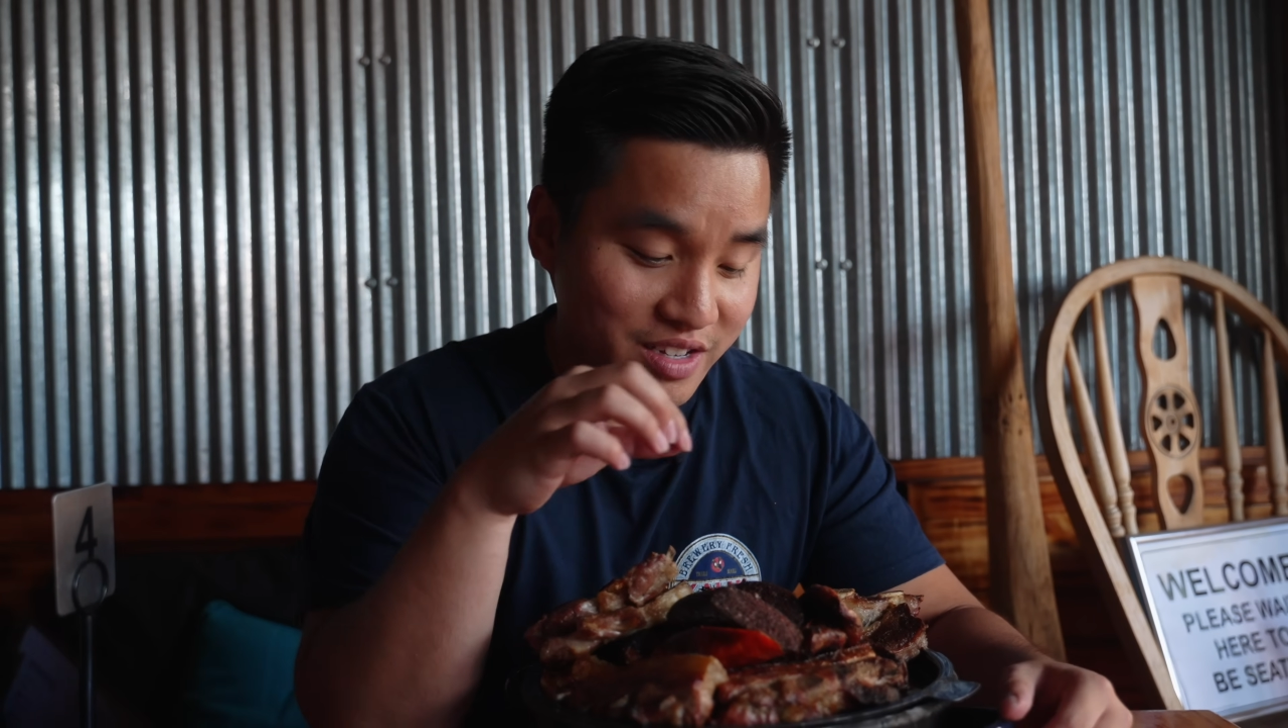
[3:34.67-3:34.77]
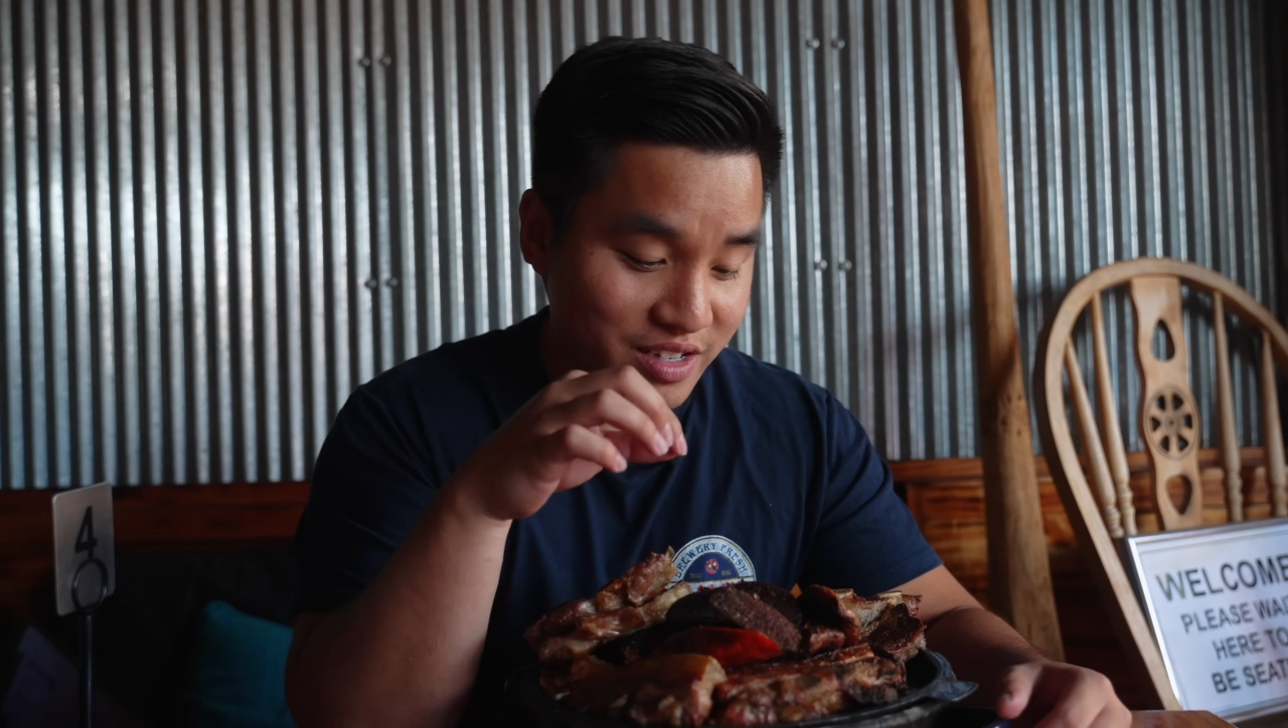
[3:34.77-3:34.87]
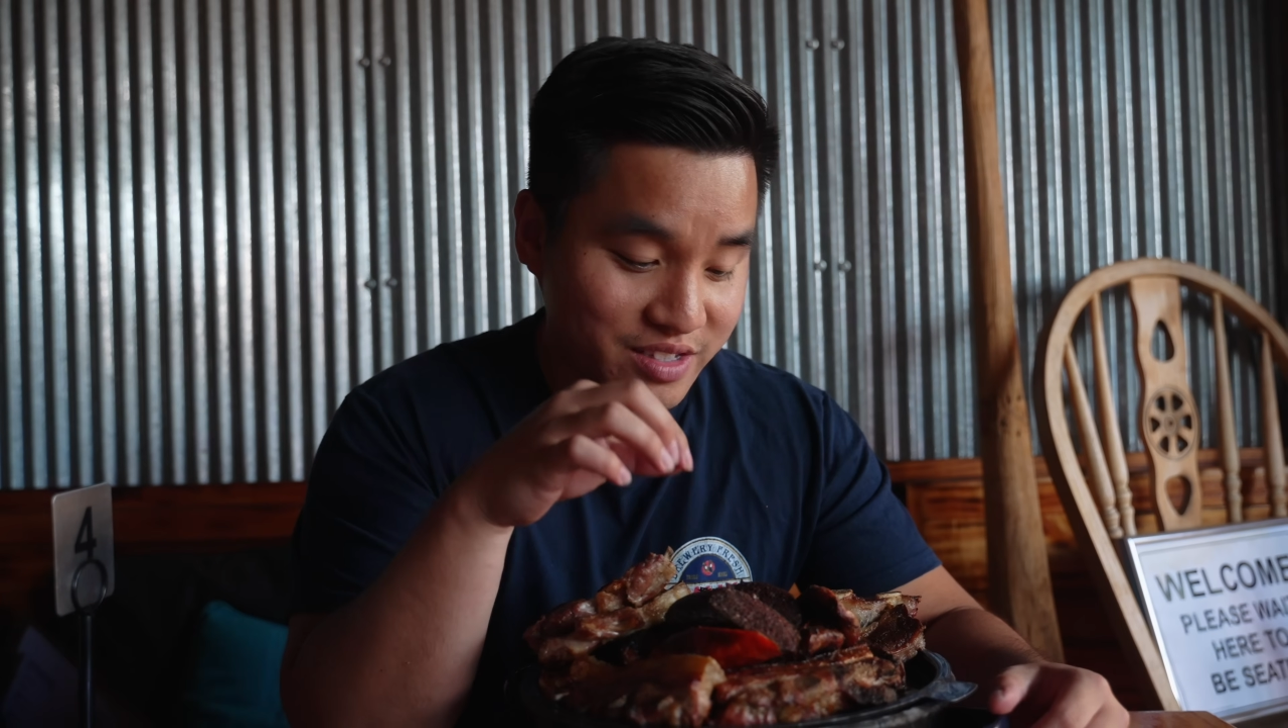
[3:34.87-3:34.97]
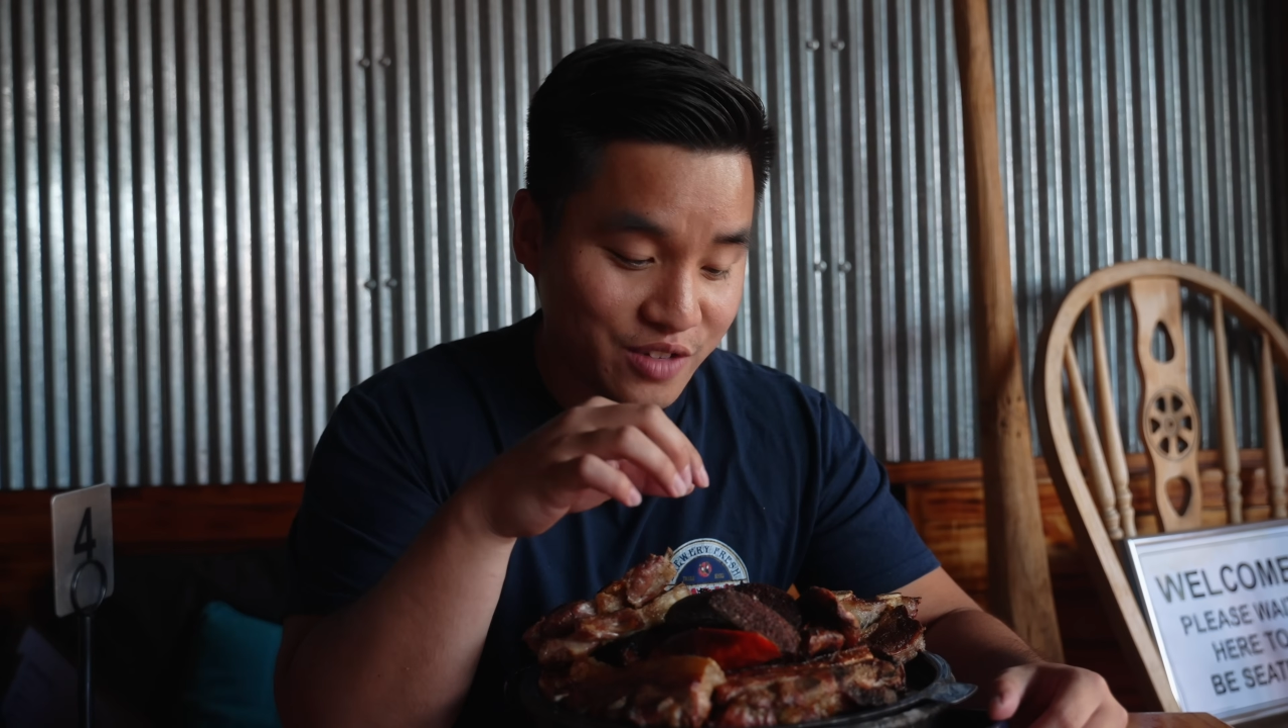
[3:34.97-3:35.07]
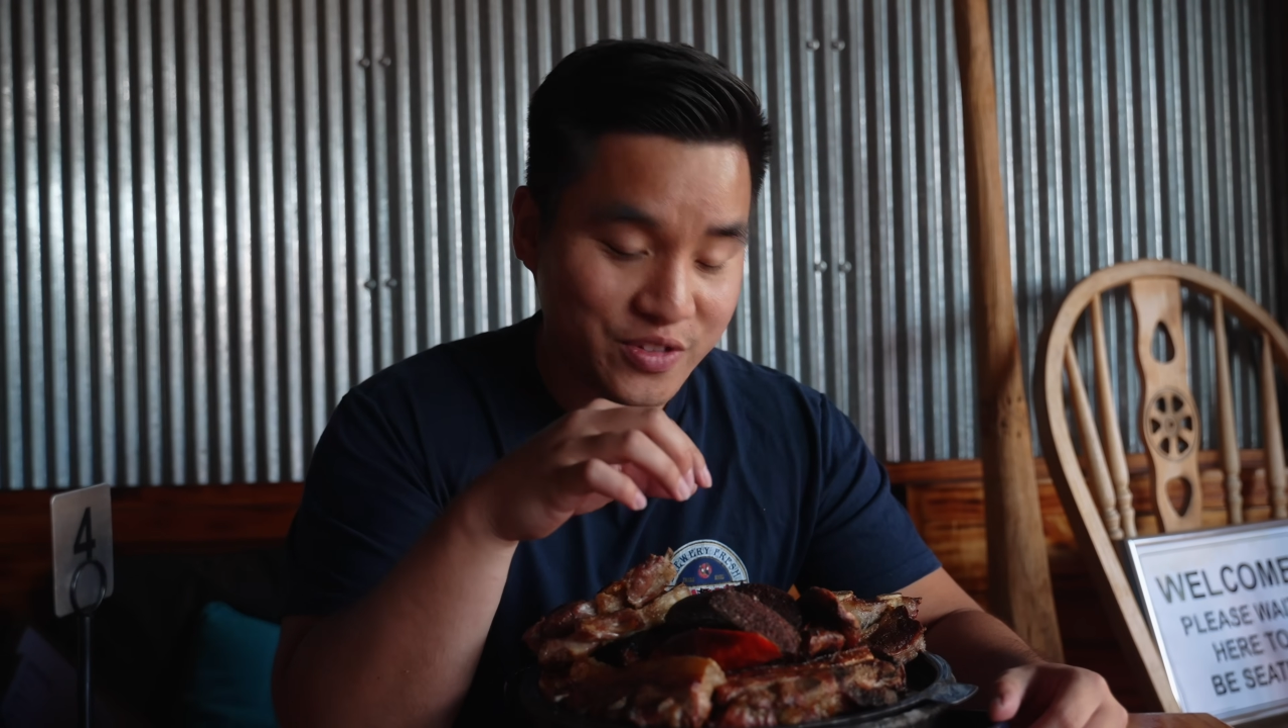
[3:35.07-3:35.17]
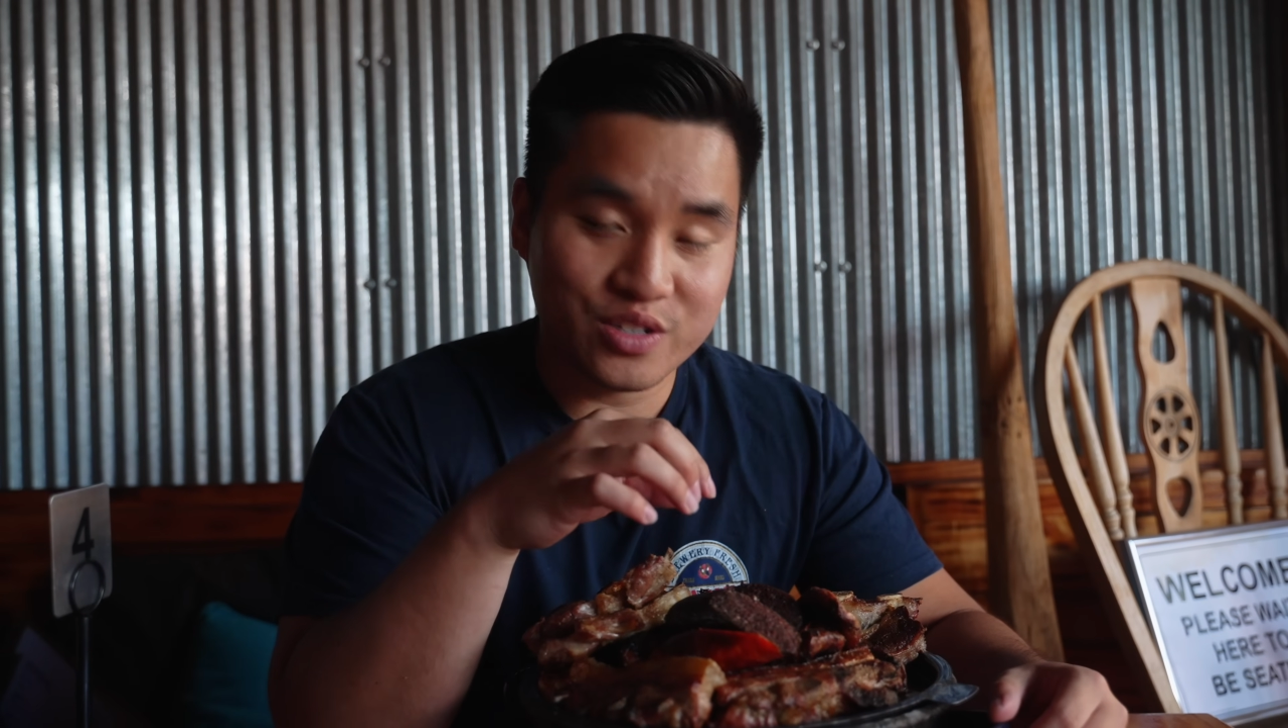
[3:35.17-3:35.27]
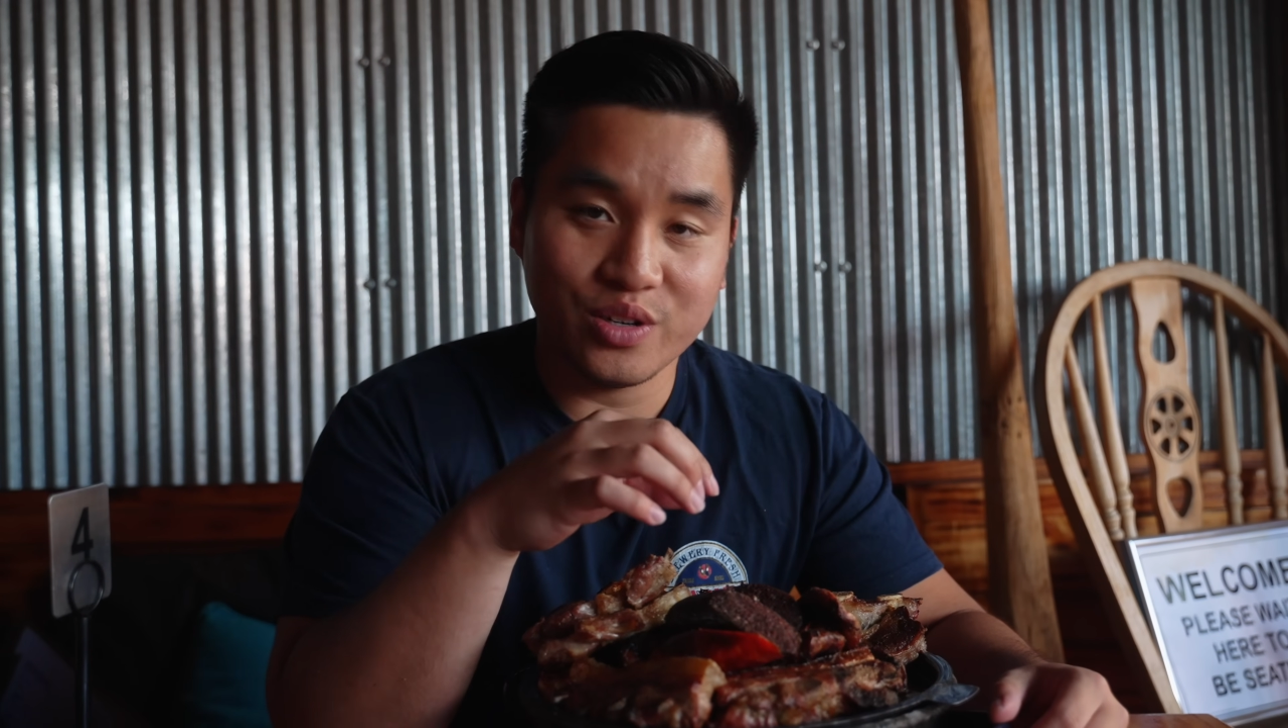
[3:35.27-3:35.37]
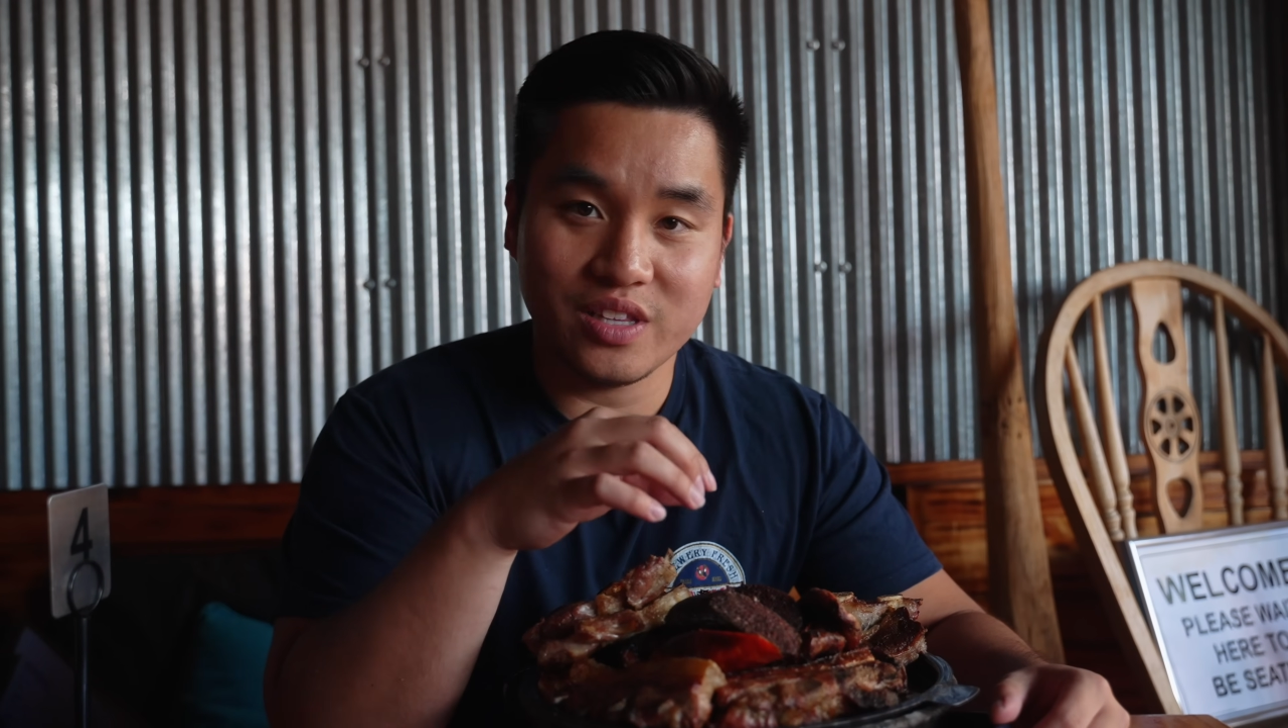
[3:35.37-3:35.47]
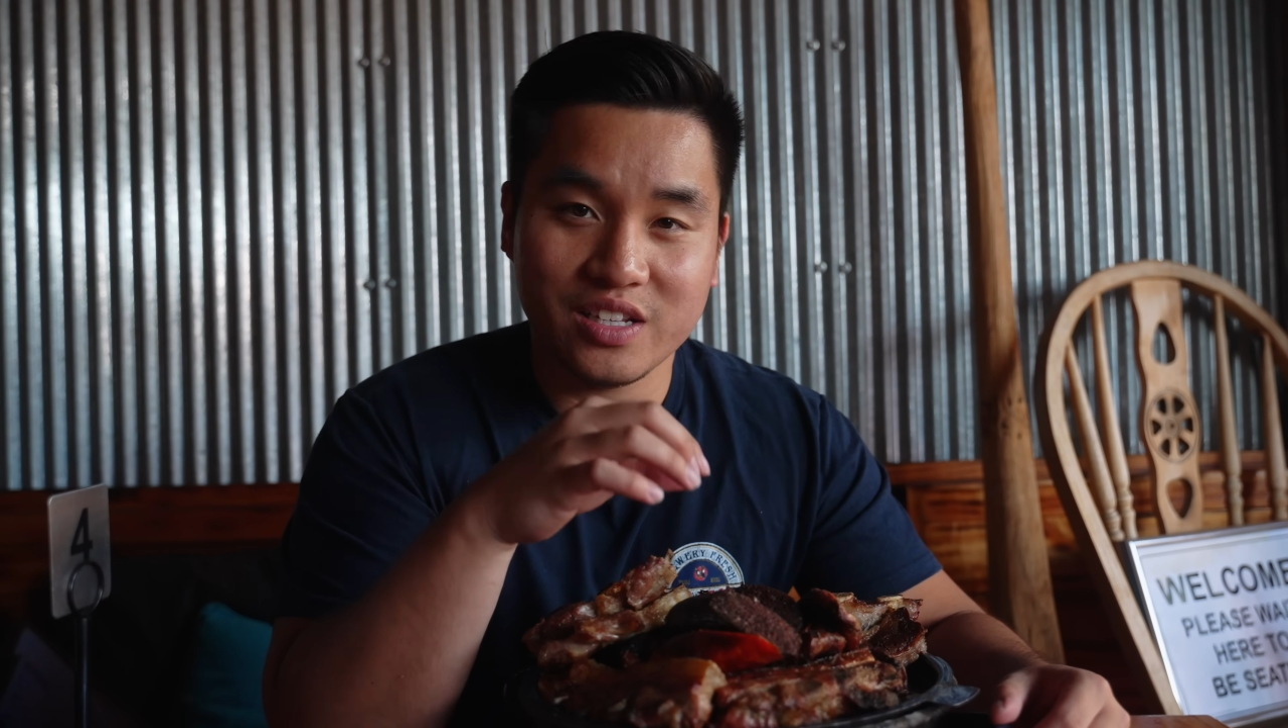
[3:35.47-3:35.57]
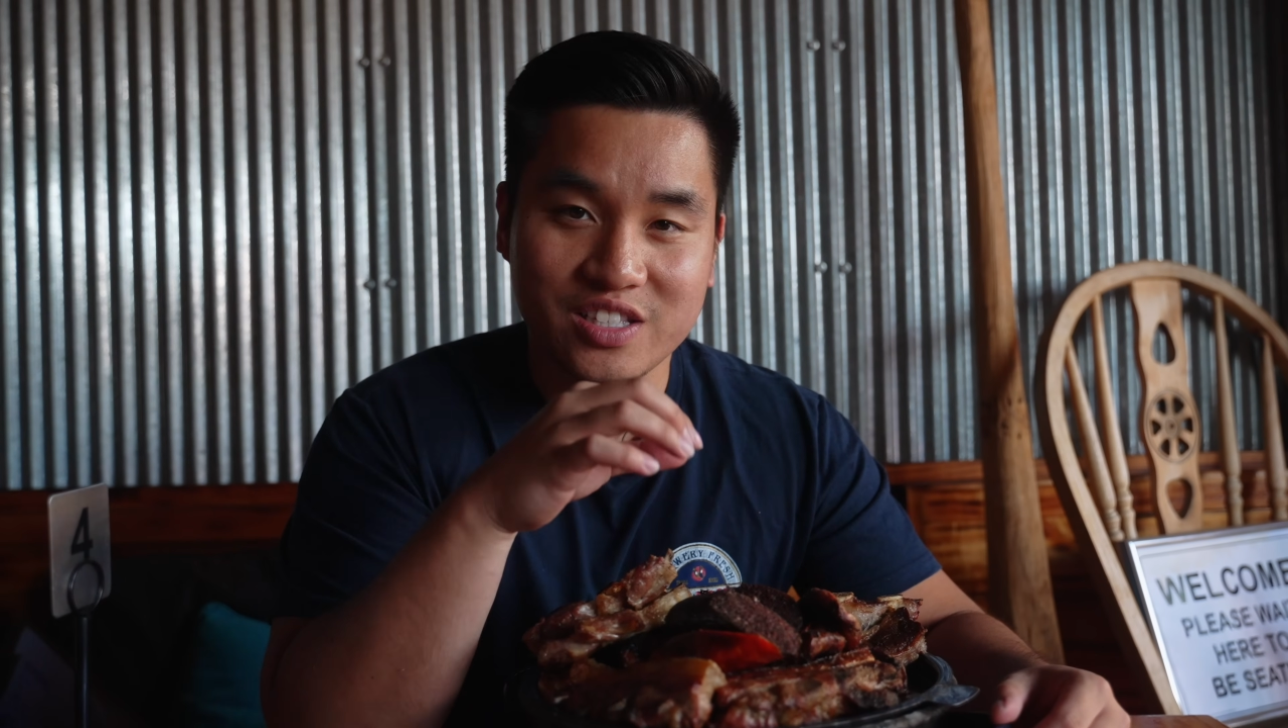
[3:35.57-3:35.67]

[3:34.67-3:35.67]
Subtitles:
itself is called the